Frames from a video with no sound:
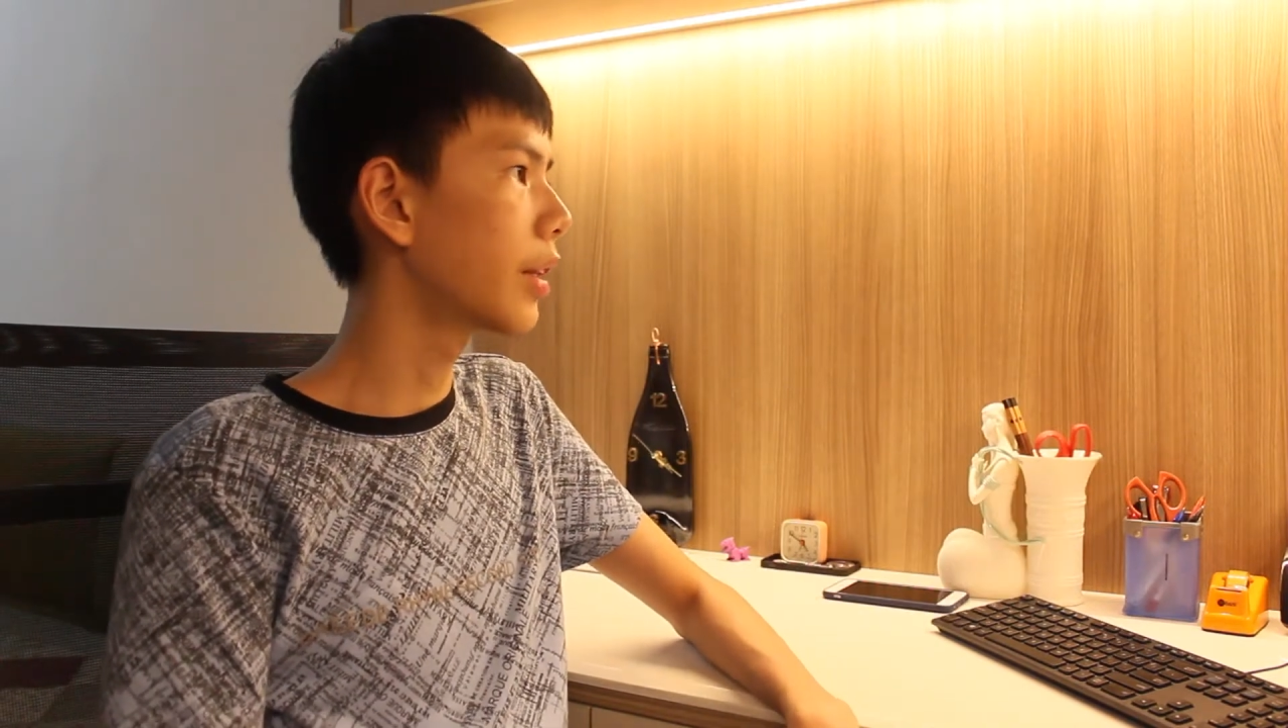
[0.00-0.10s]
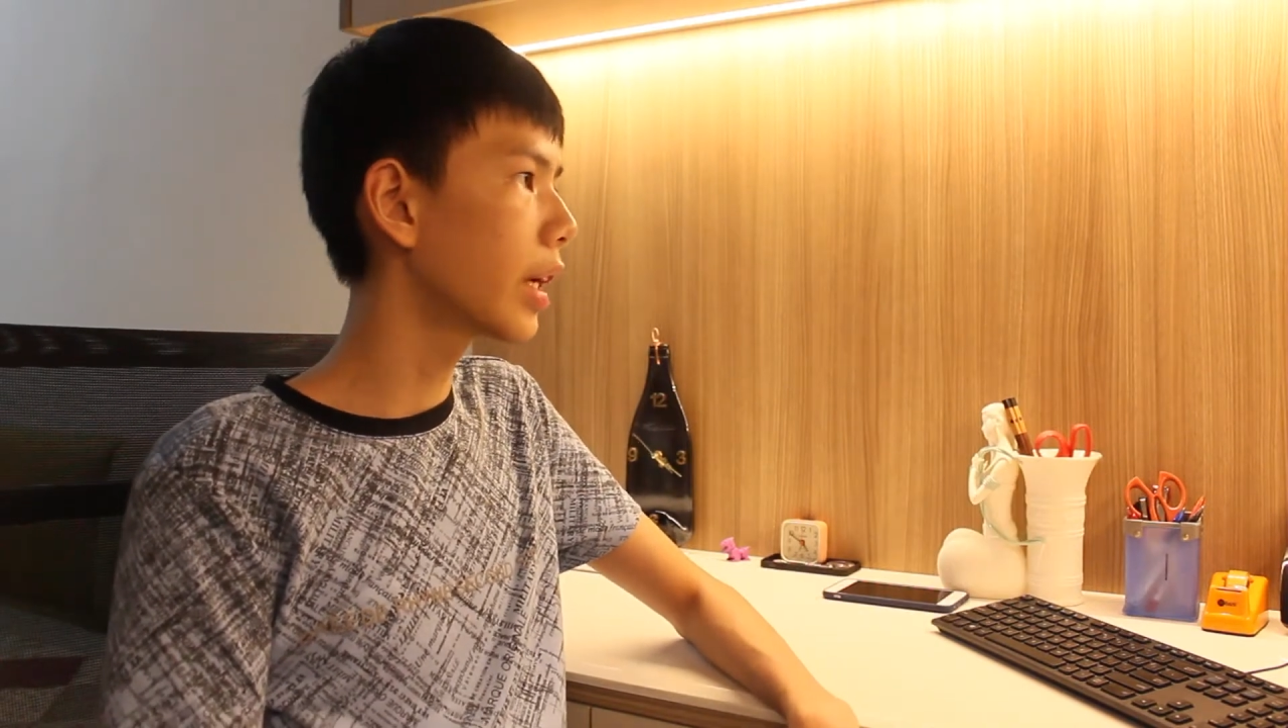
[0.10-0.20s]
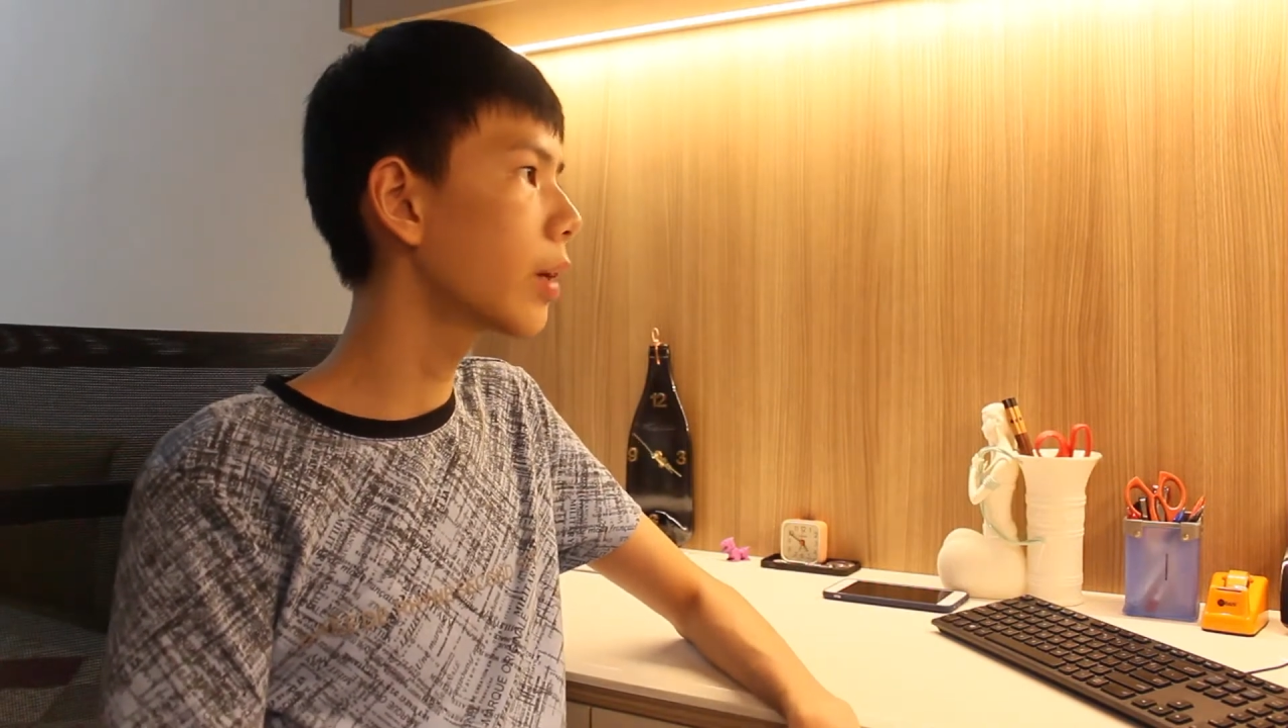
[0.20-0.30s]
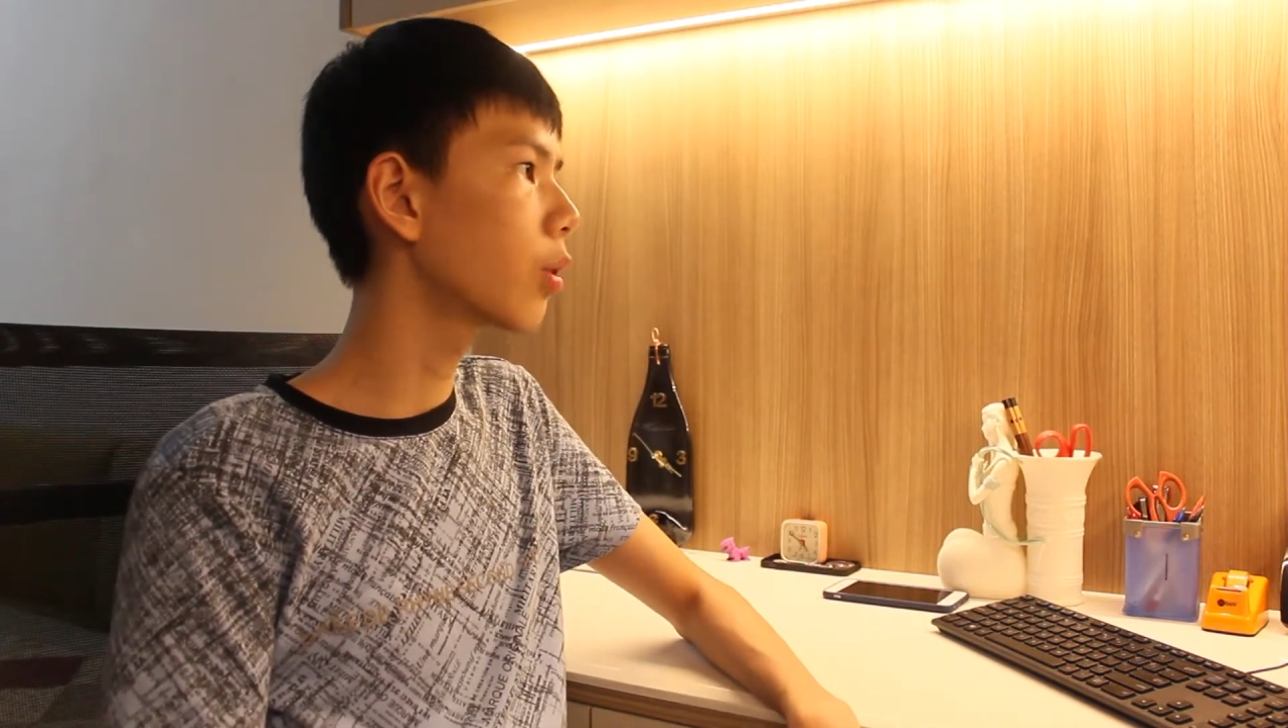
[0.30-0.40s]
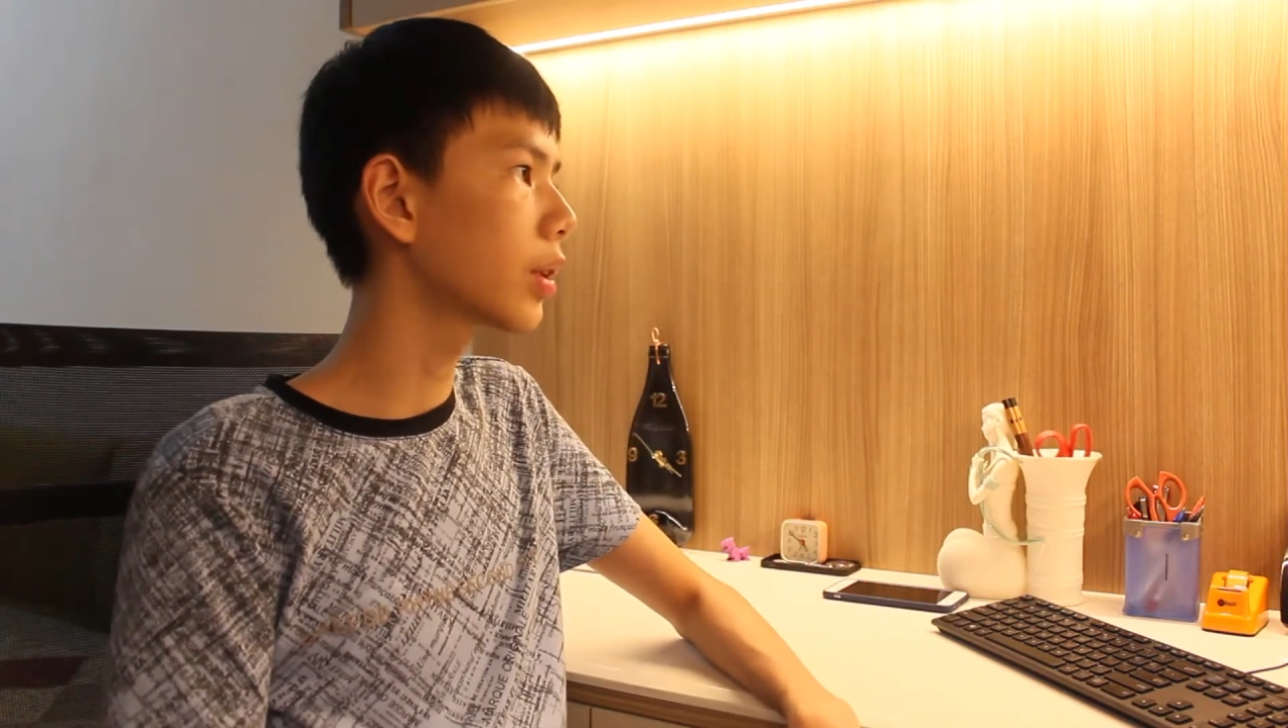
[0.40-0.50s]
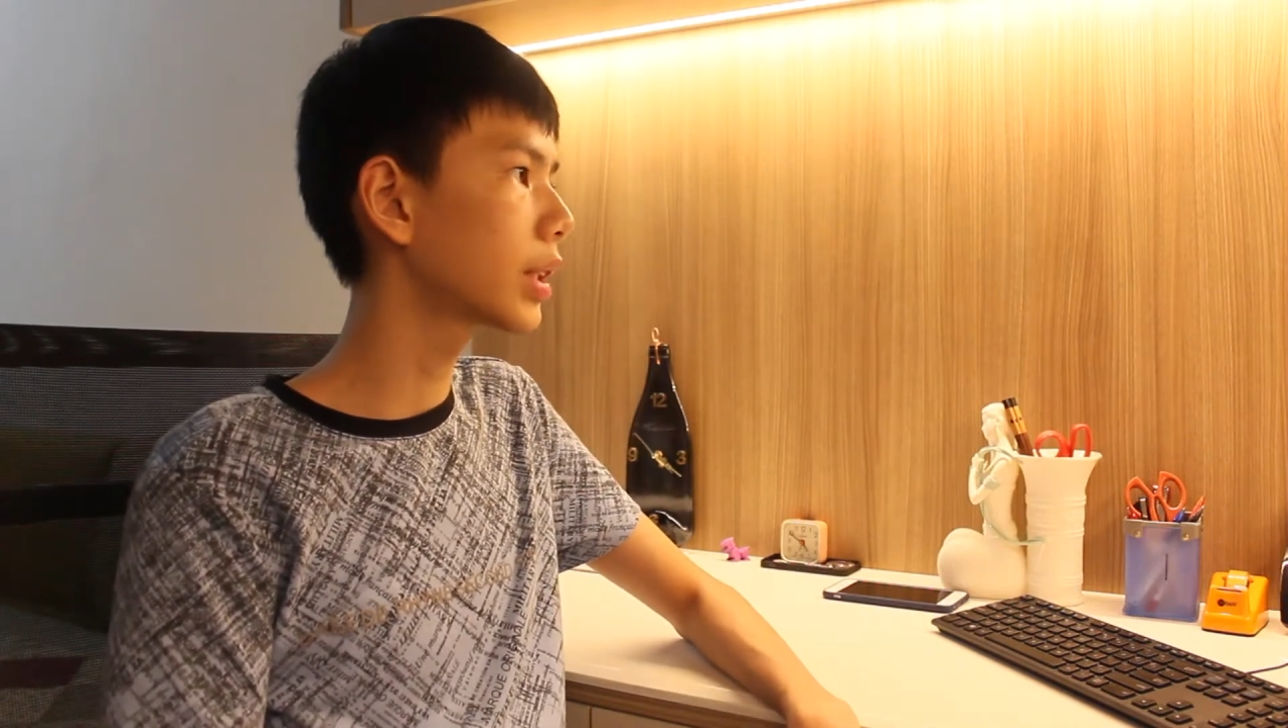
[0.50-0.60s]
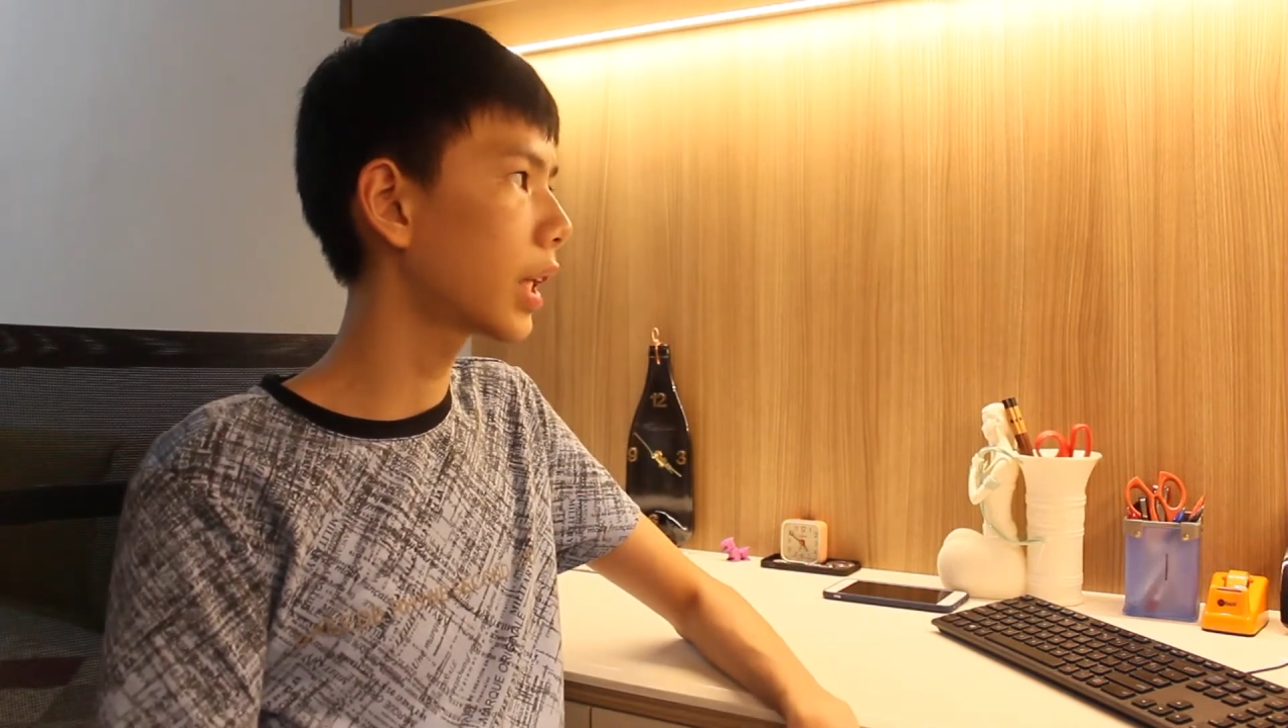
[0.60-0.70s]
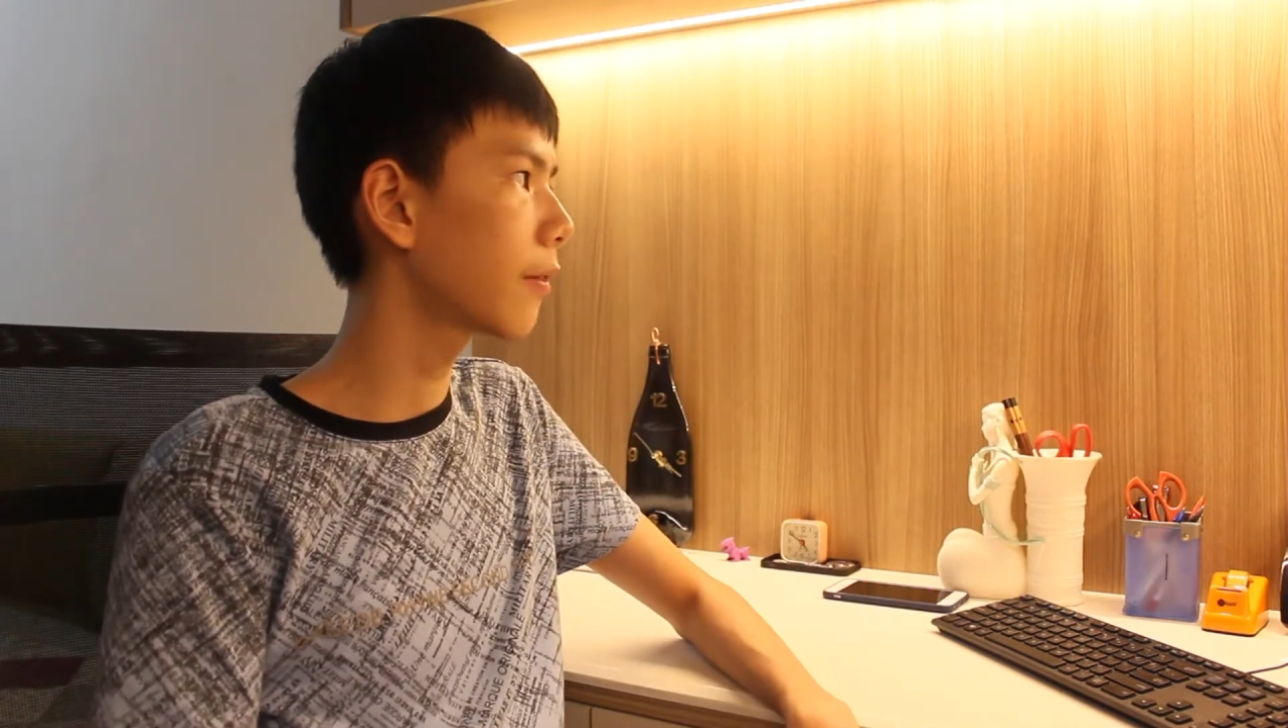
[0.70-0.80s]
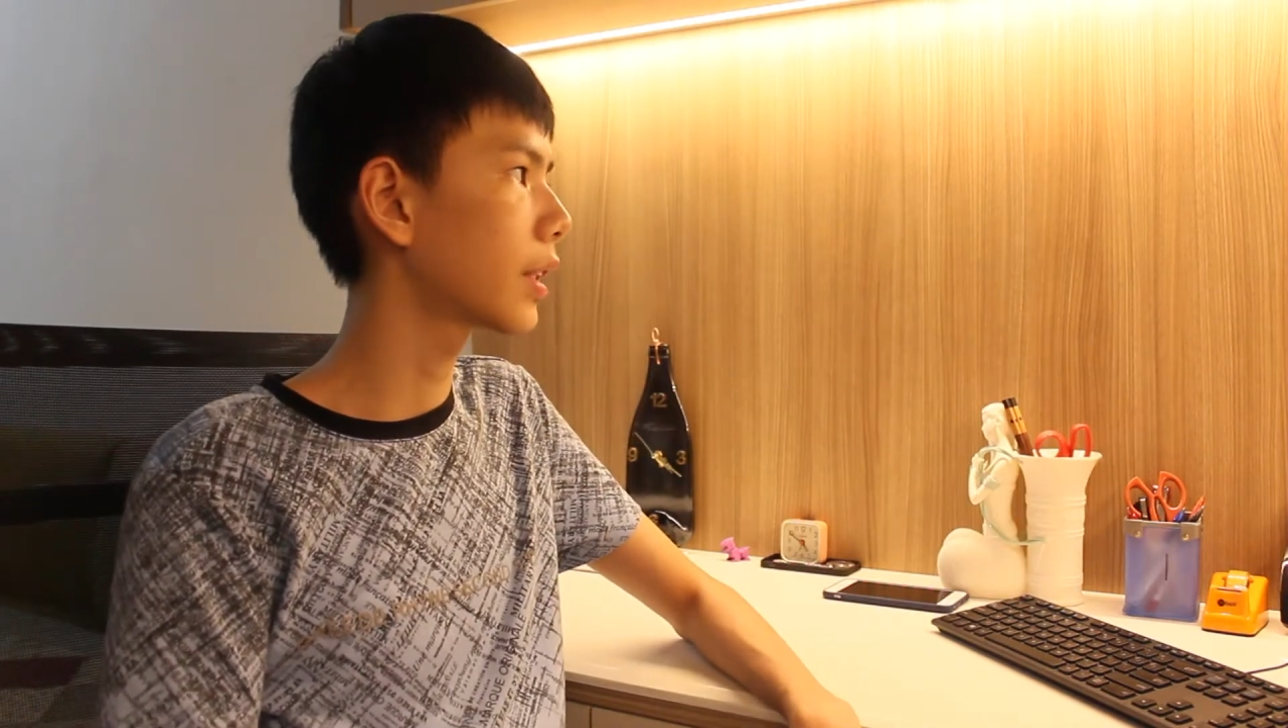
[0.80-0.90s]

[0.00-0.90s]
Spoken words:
they will save